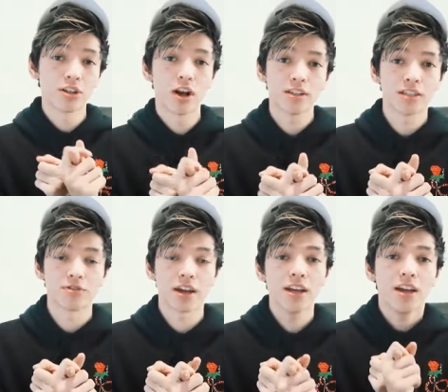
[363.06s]
good content
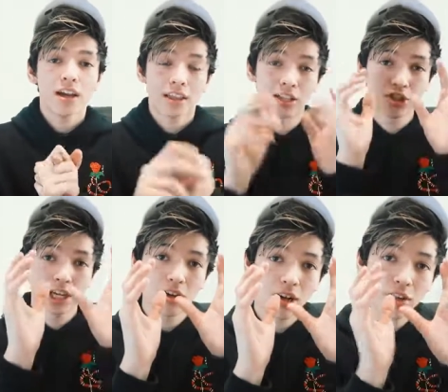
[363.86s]
right that
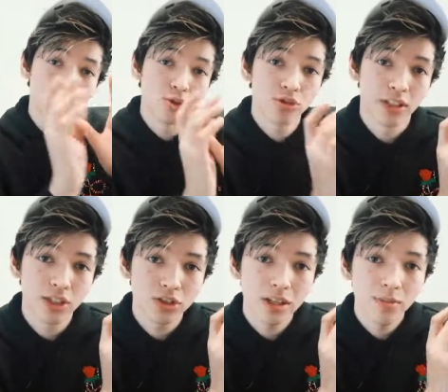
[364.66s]
shout out that you use on
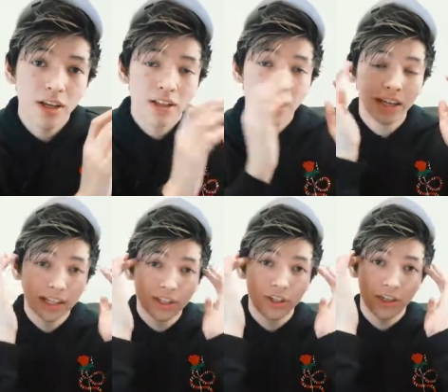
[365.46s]
instagram that
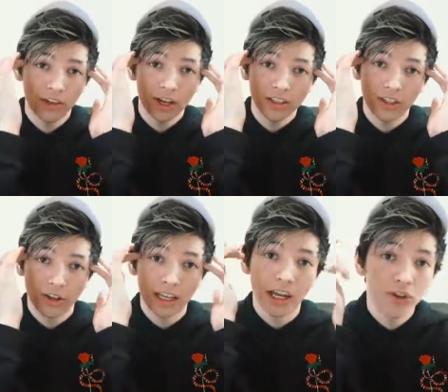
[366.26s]
gets the curiosity
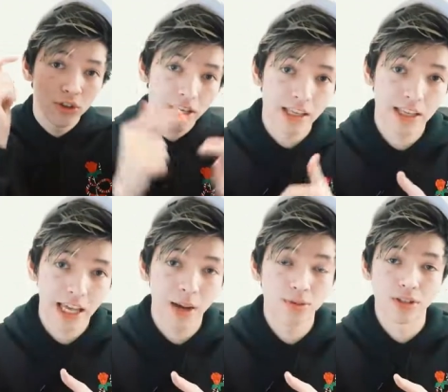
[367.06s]
okay now they're looking at the
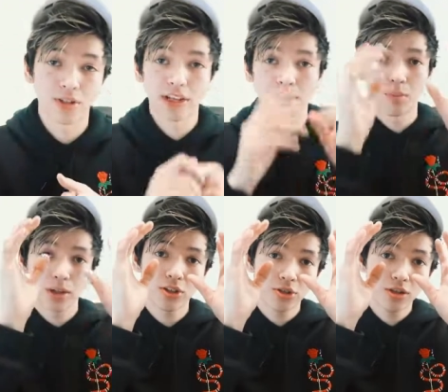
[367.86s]
caption right the
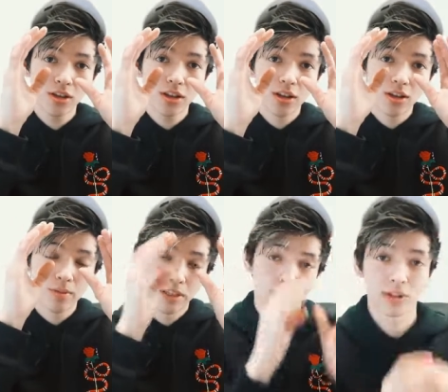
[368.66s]
picture
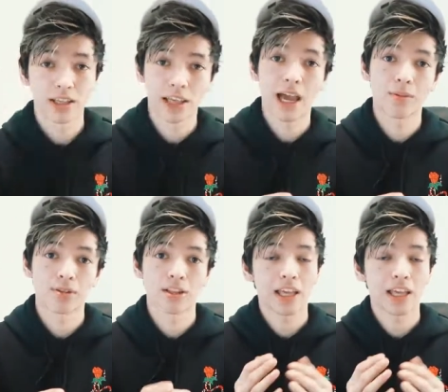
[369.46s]
makes them look at the caption.